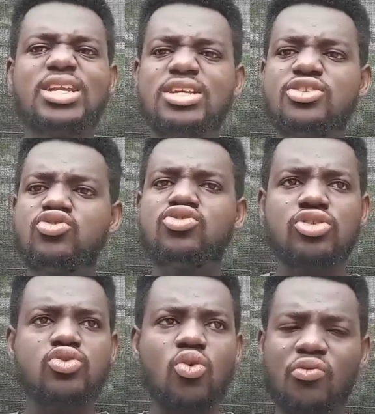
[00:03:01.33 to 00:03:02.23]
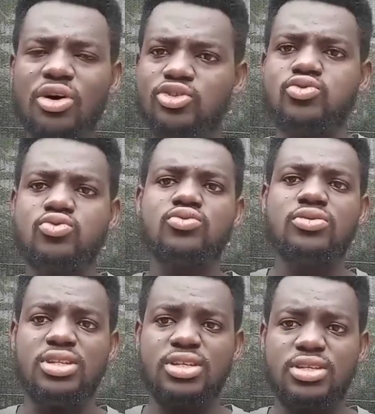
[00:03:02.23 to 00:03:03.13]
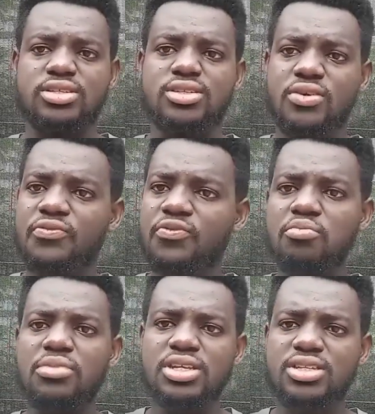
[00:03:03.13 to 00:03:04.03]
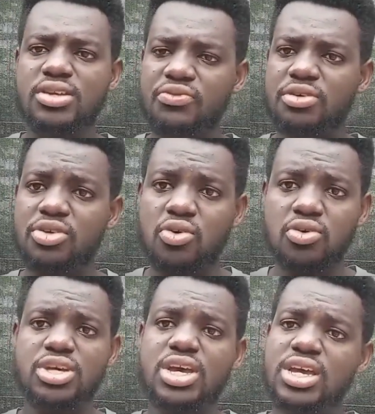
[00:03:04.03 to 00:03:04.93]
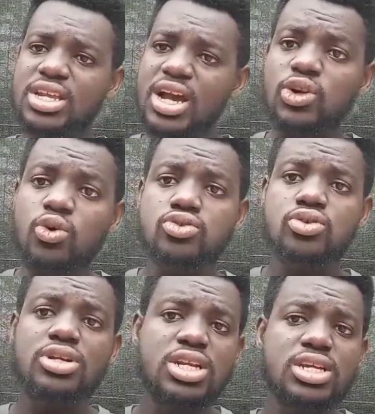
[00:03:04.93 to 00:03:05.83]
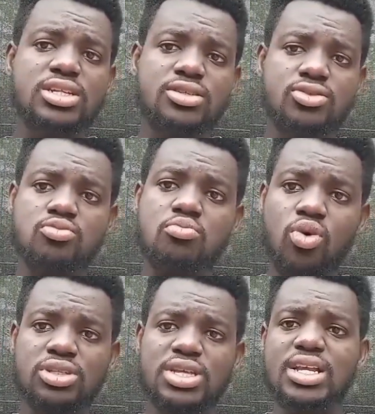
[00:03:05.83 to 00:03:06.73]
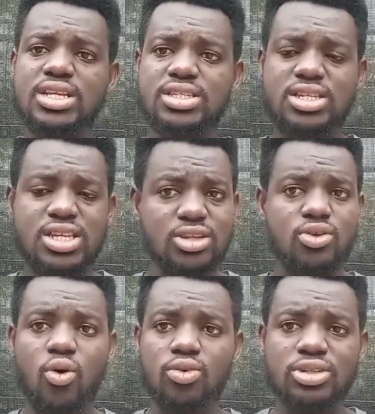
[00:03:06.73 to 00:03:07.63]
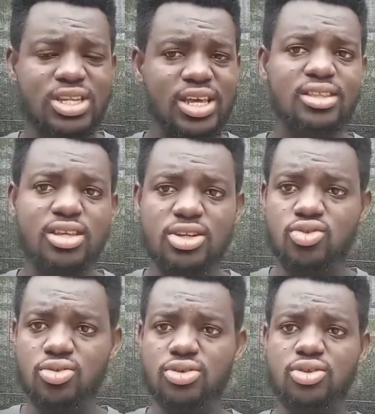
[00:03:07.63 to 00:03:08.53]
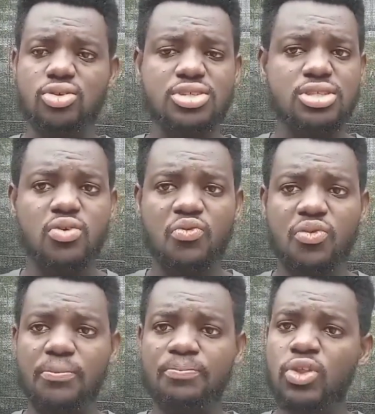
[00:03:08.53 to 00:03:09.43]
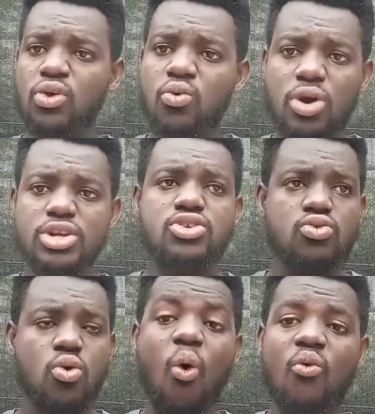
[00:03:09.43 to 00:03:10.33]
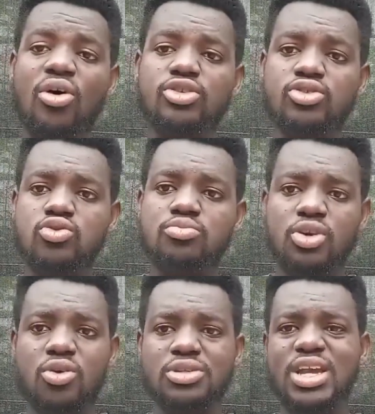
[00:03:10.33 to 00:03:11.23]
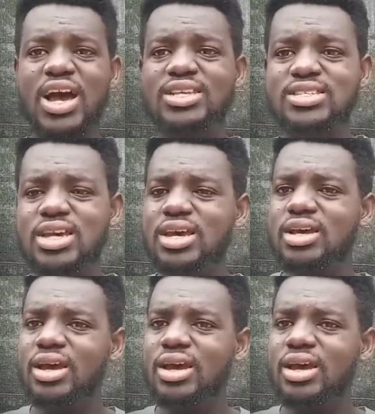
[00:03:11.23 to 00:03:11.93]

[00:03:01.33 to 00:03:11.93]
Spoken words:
Kindly do not overdo this formulated feed because it can also lead to mortality in or death in your snail farm when you overdo, because it has